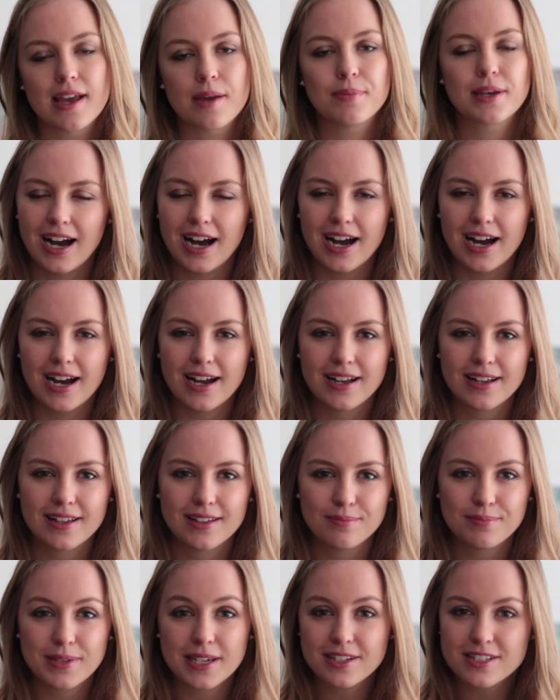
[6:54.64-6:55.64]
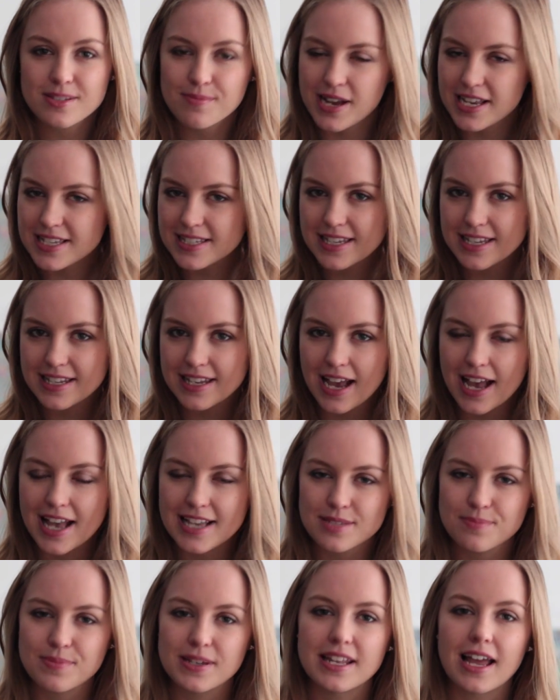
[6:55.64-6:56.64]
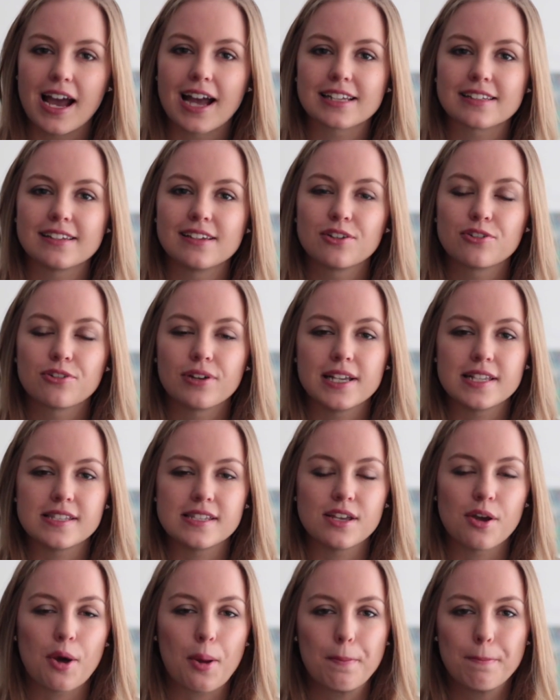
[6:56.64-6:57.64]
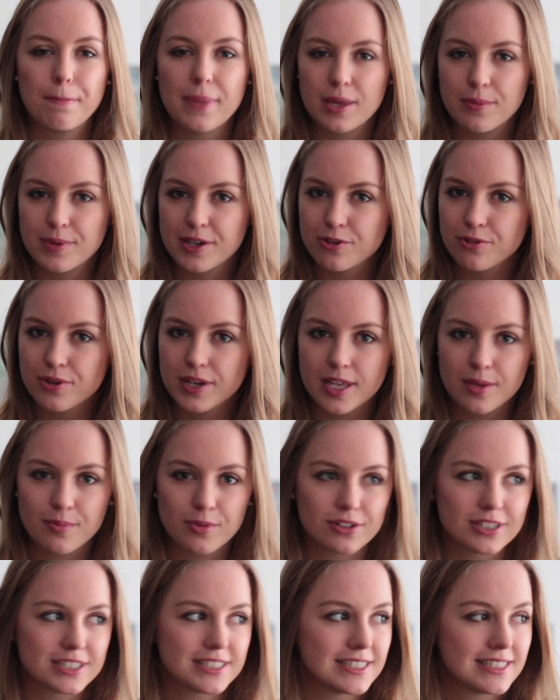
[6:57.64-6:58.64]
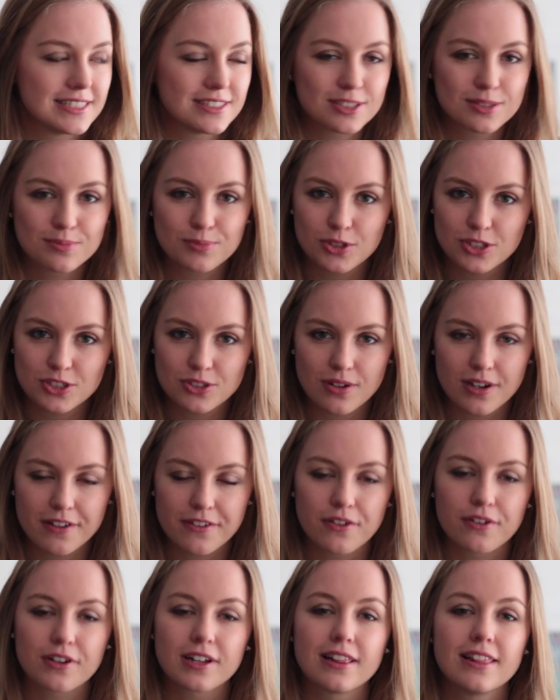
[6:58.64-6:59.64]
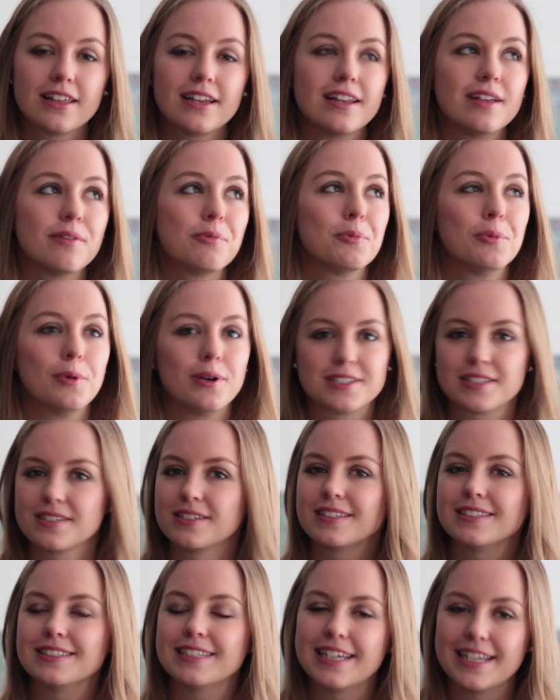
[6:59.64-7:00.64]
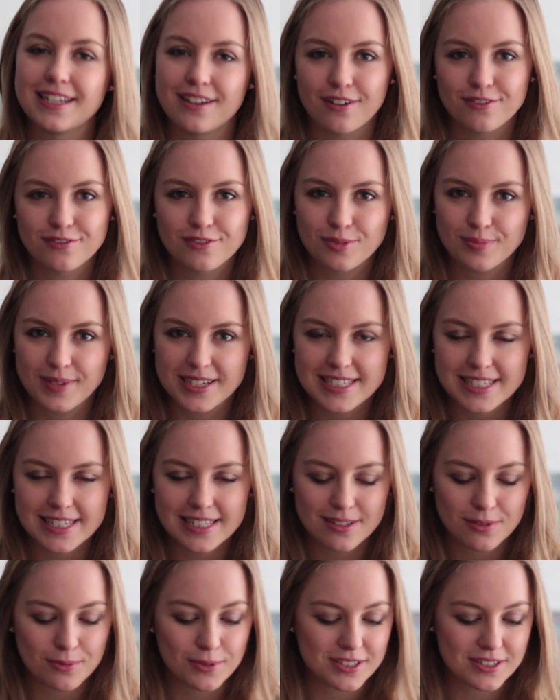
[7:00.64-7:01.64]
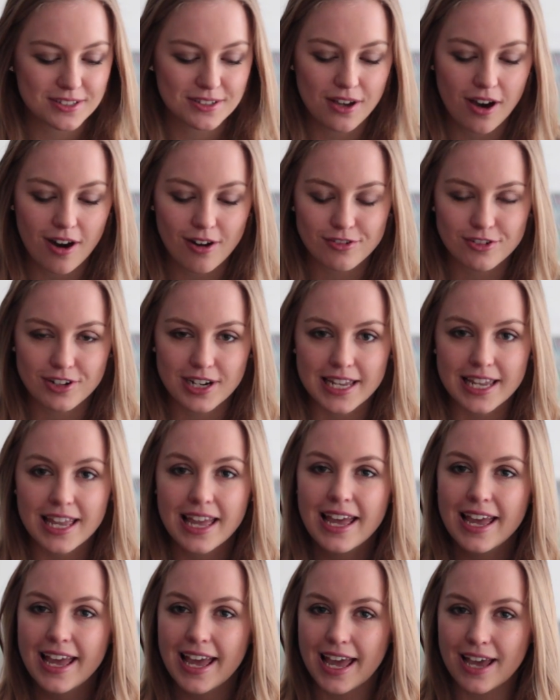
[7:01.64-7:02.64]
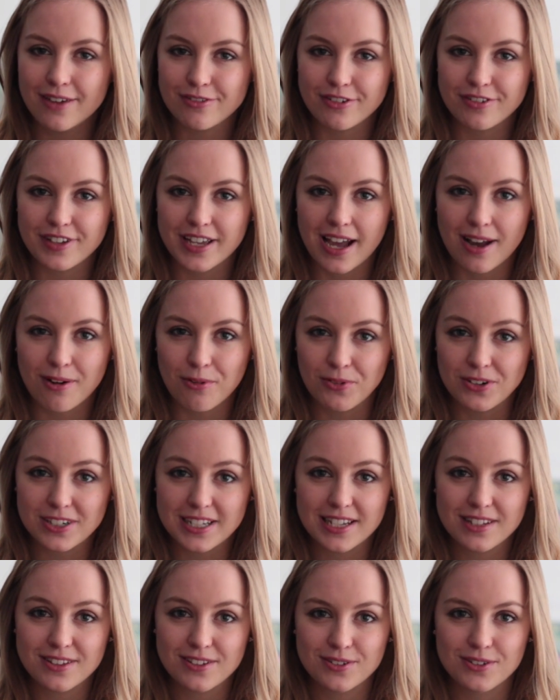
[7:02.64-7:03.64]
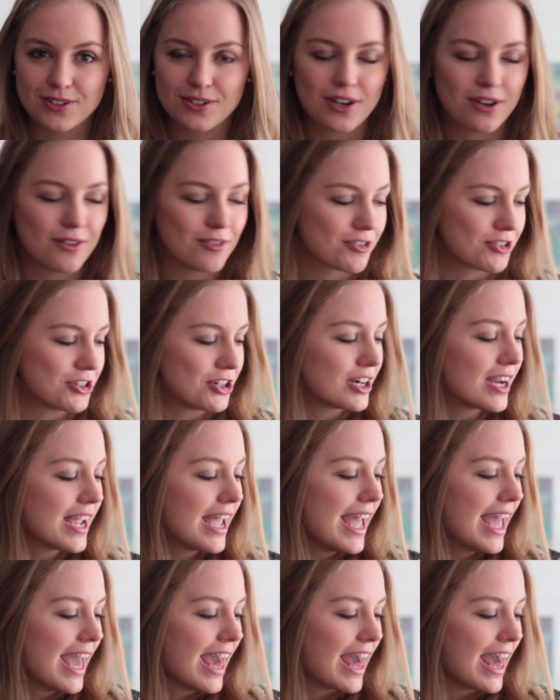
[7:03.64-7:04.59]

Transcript: day. Because my skin has been acting crazy, a BB cream or a tinted moisturizer clearly wasn't enough for my skin. It wasn't covering everything I wanted to cover.